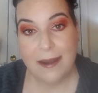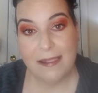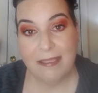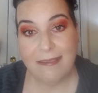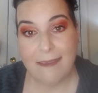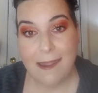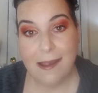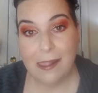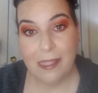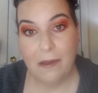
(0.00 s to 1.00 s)
and say
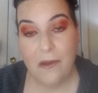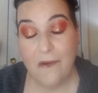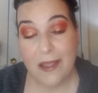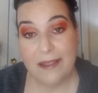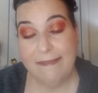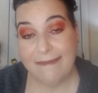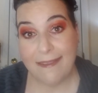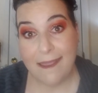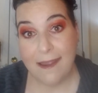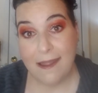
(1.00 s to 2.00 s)
hello, I'd
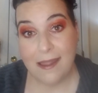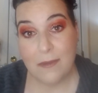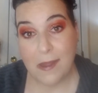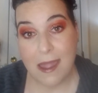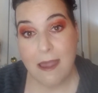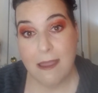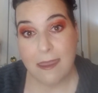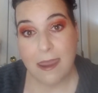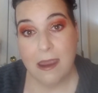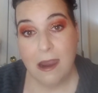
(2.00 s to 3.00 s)
say hi back.